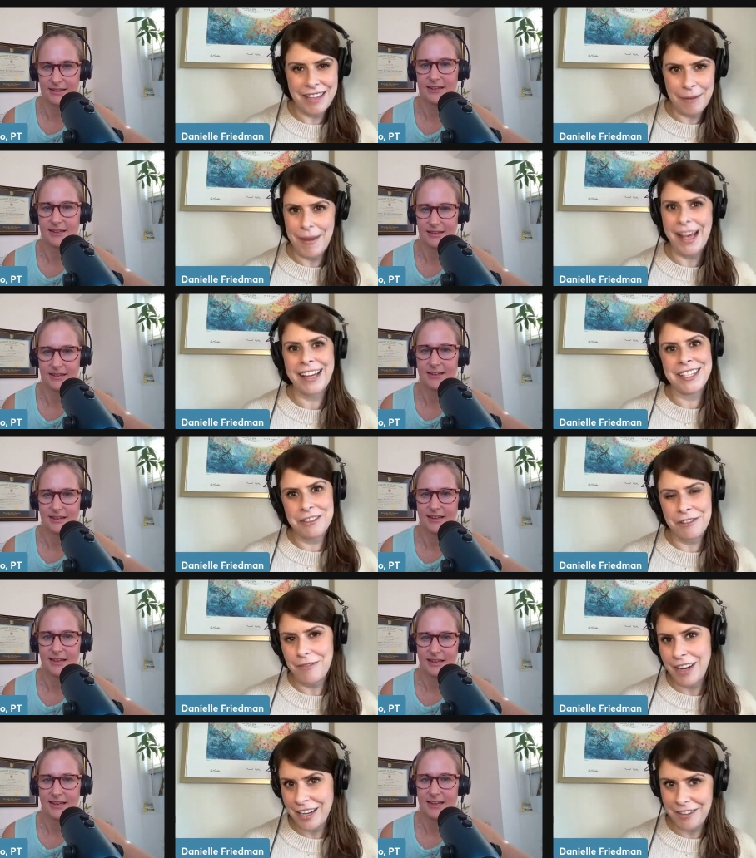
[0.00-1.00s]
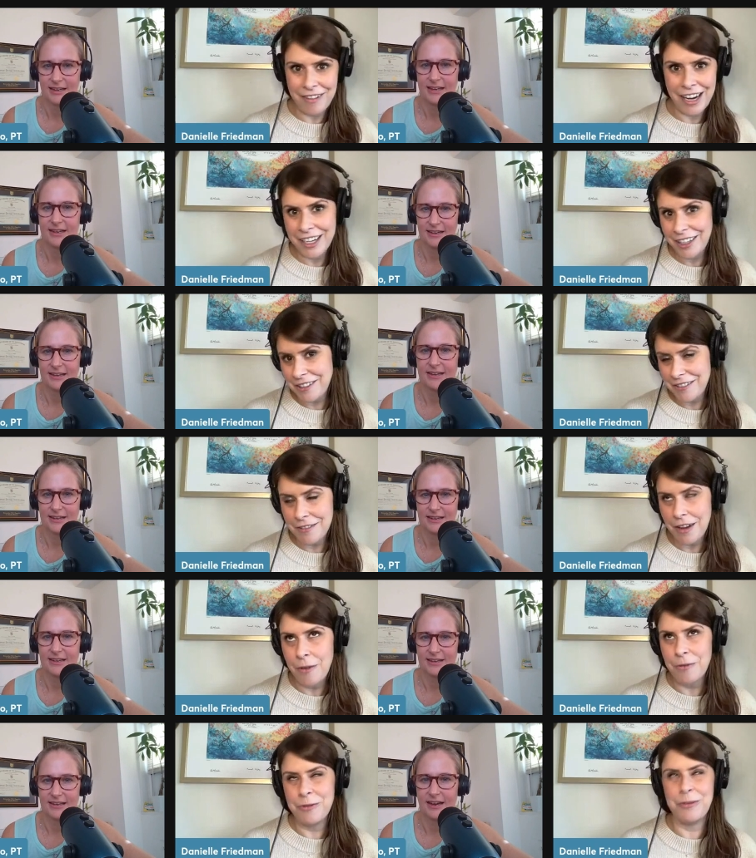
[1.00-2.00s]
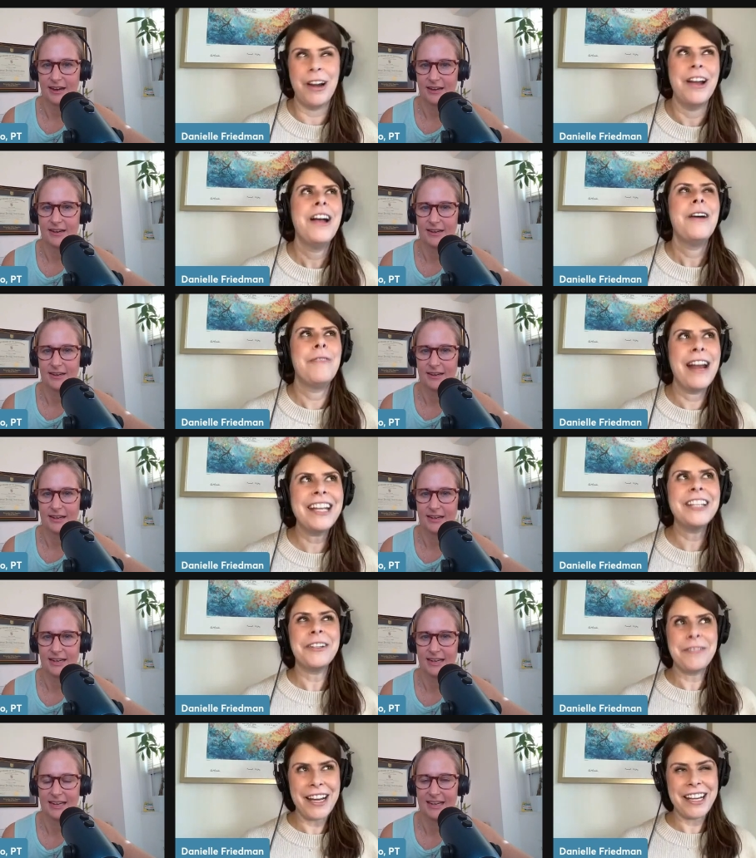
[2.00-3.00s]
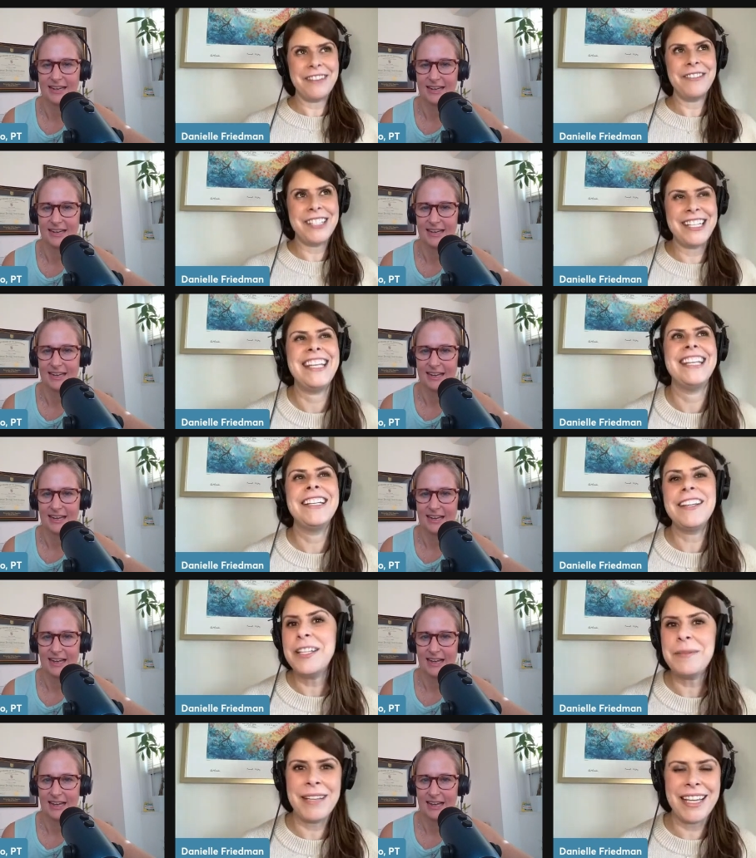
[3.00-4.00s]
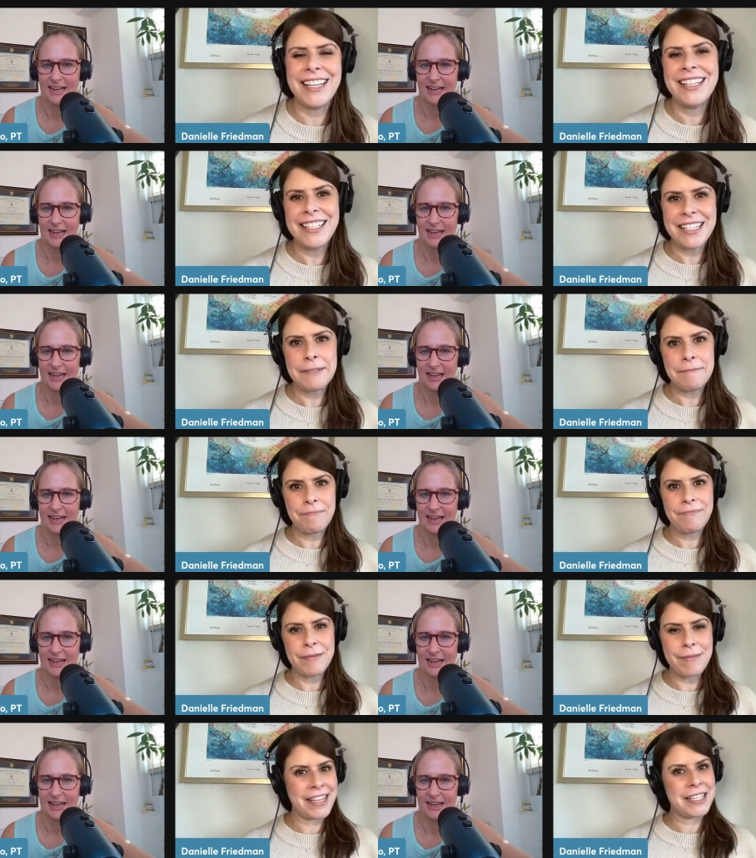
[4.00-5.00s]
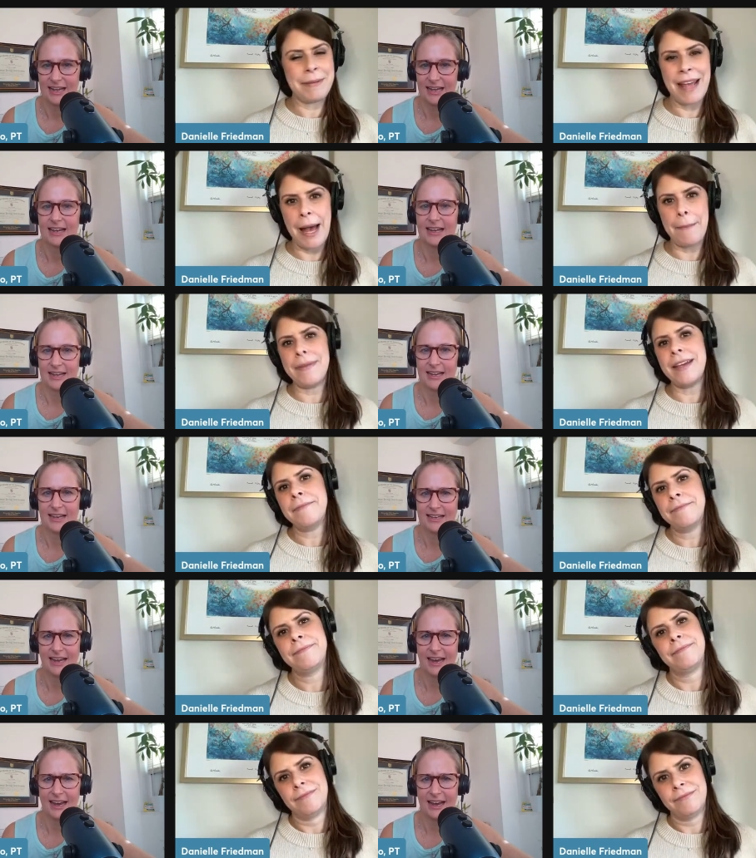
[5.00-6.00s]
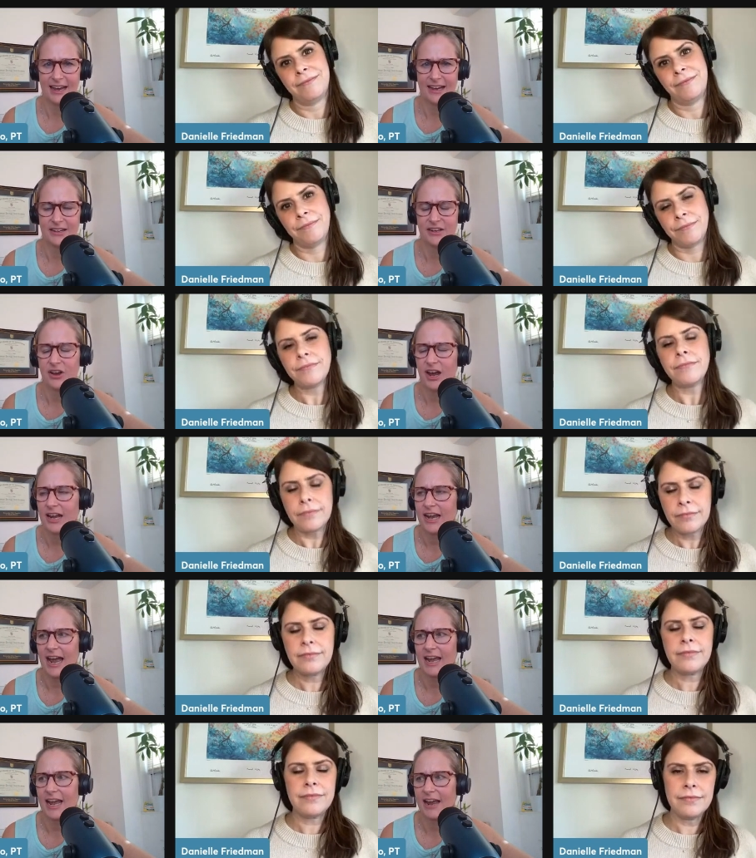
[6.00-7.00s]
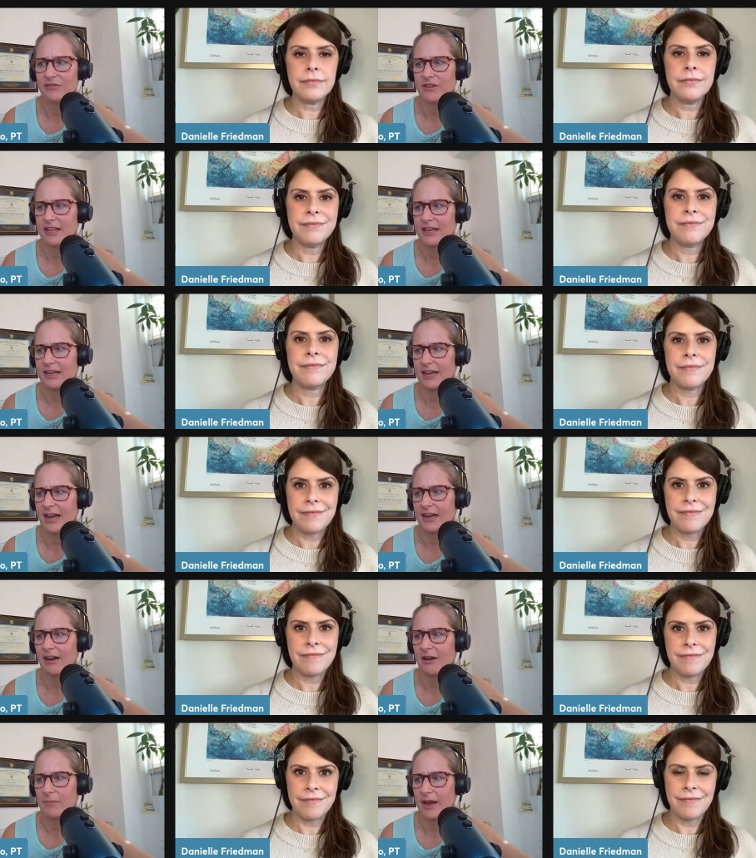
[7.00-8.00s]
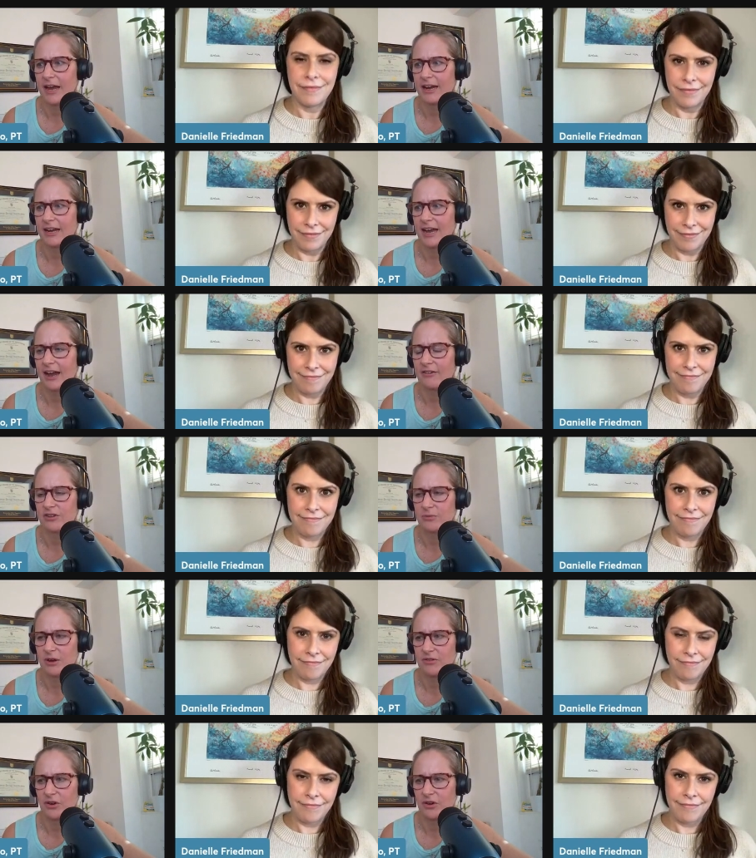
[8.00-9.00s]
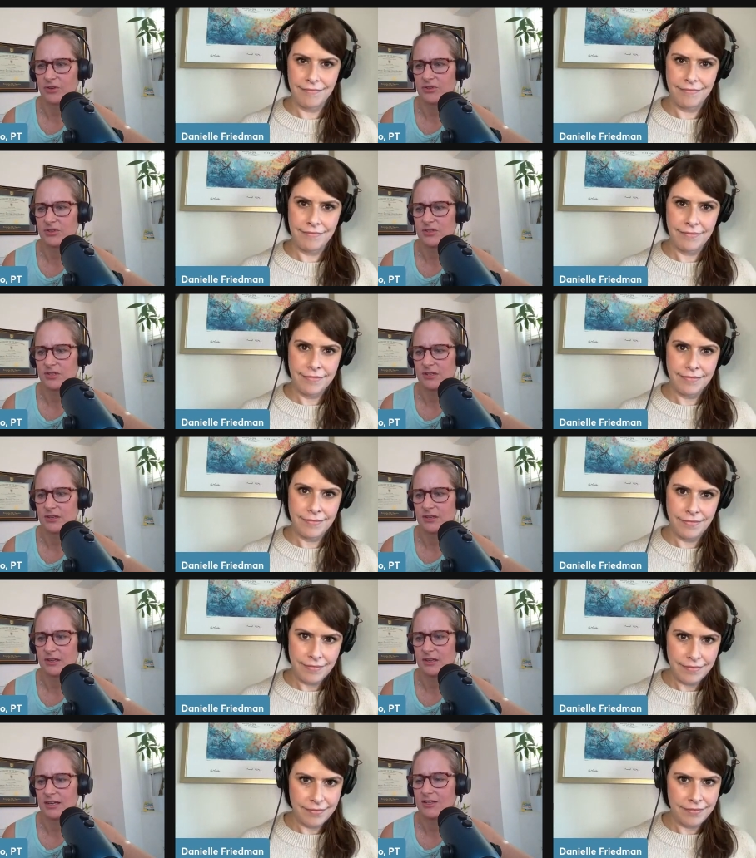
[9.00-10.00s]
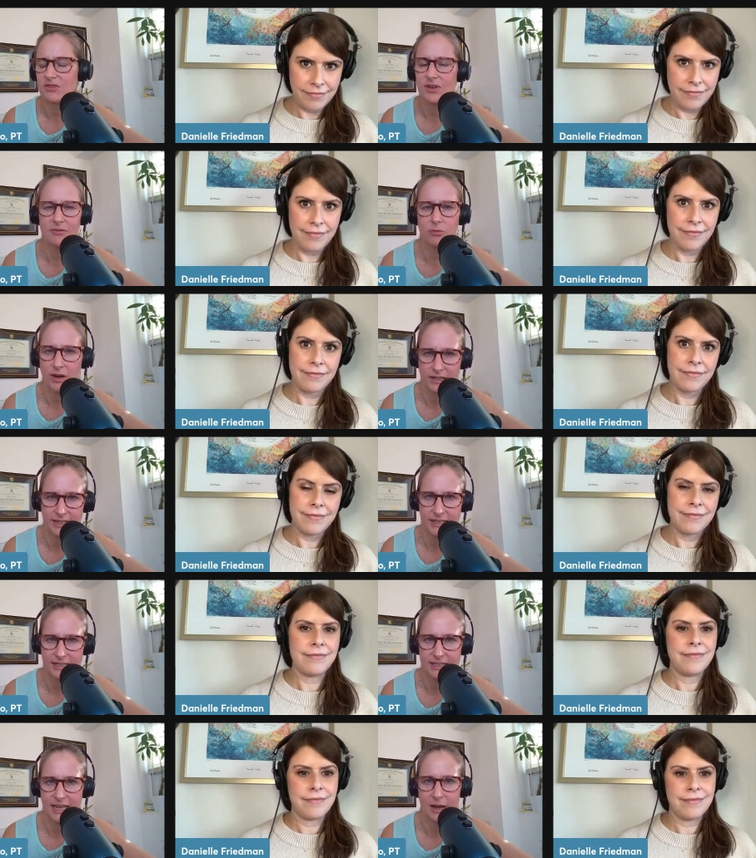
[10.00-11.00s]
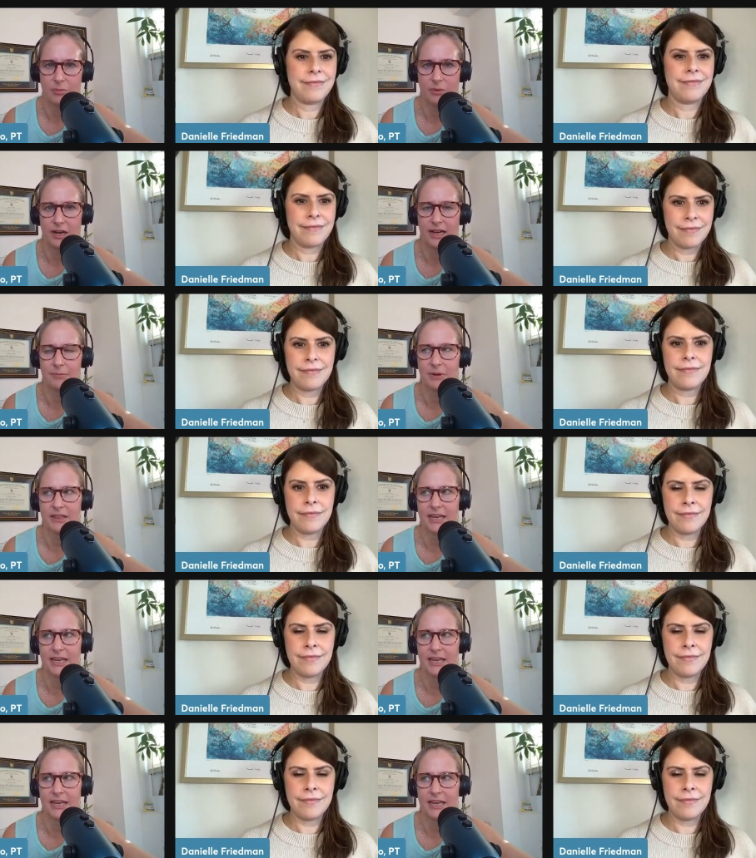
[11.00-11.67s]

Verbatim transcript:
Speaker 1: get back into a running regular a yeah. re- regular running routine just because makes me happy.
Speaker 2: Yeah. No, I, I I feel like I got back after my first because you have one kid at that point but